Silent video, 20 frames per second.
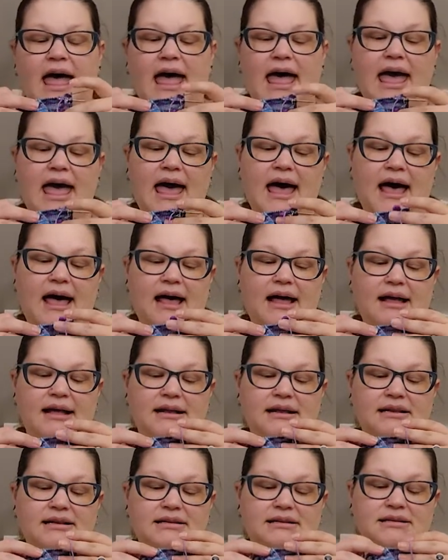
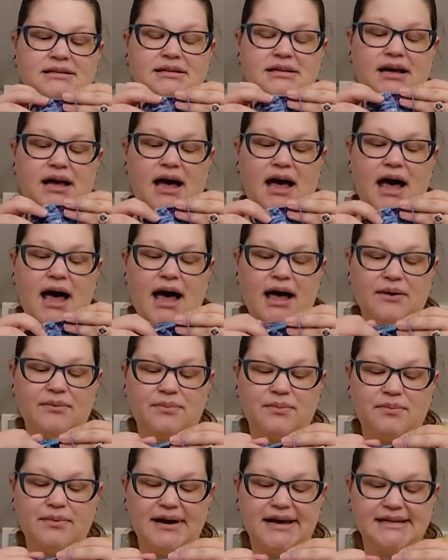And I
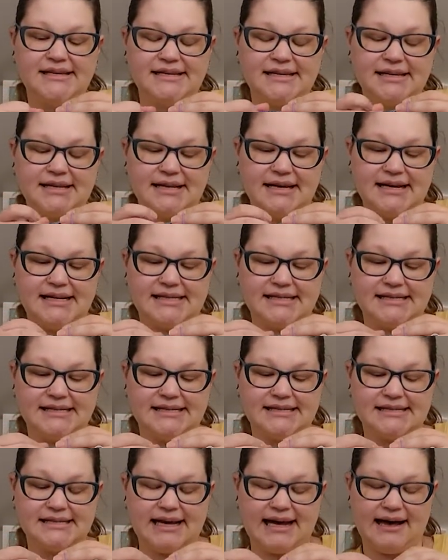recently
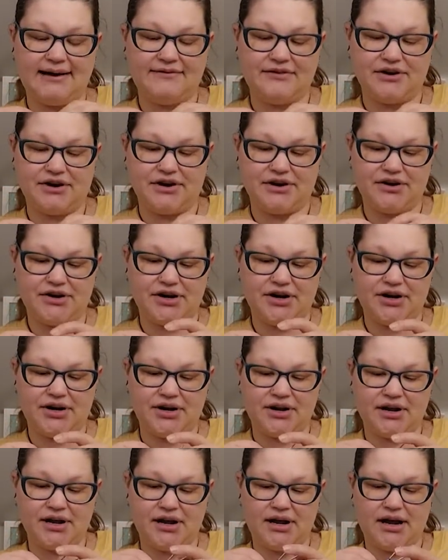discovered
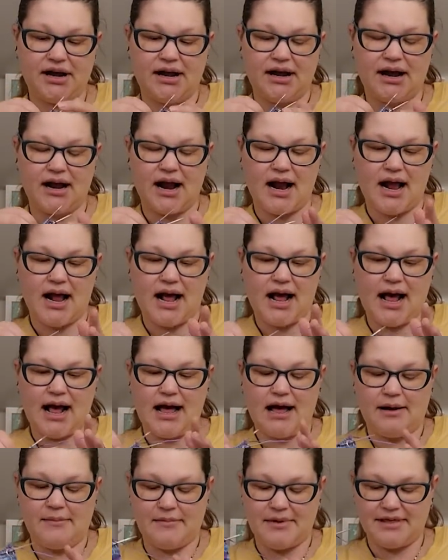
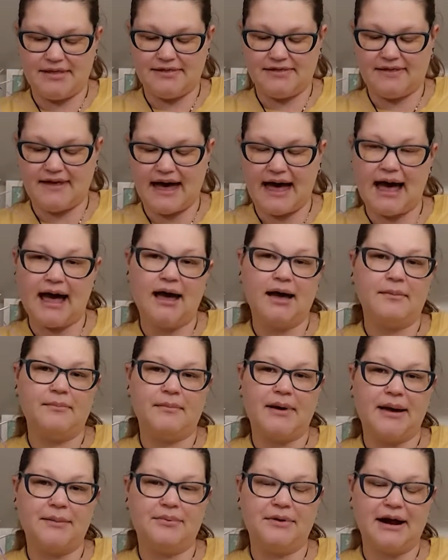that
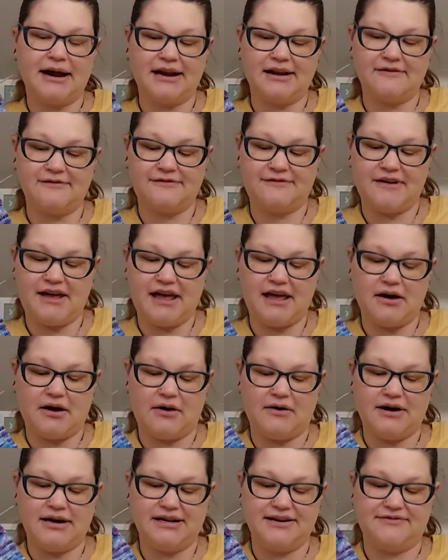my pregnant feet
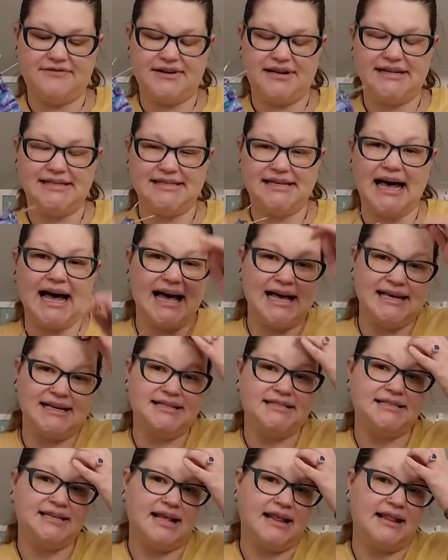are a different
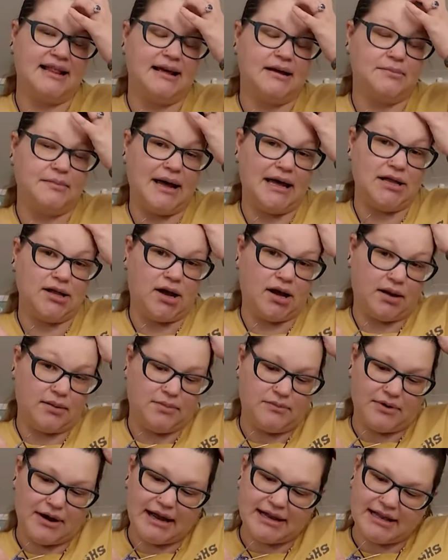size than my
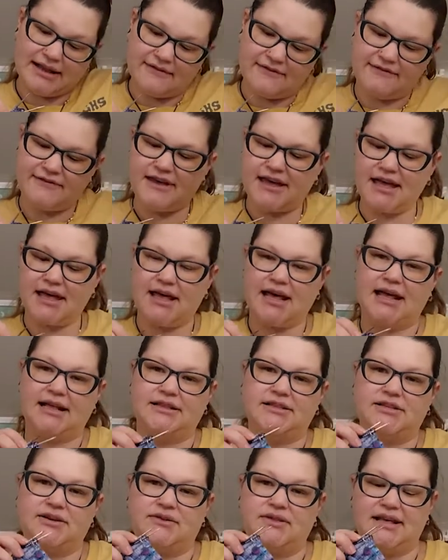non-pregnant feet,
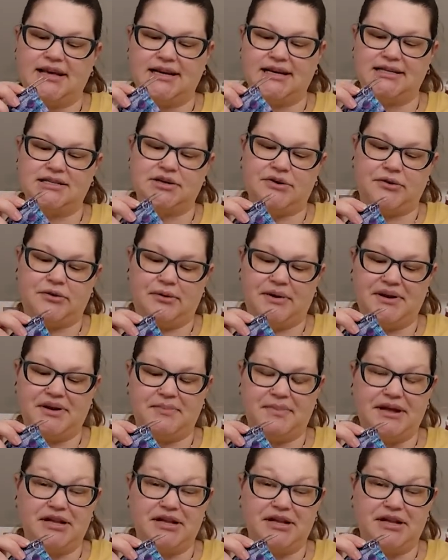and so these are going to be